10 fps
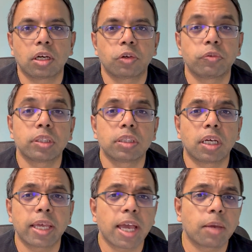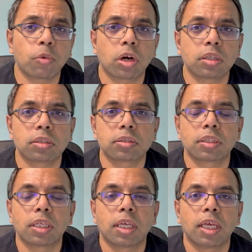with the AI models
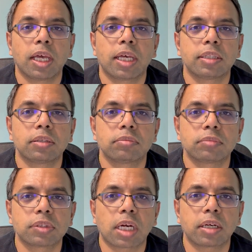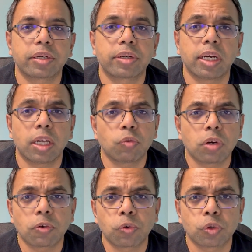and started creating
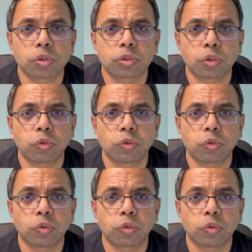workflows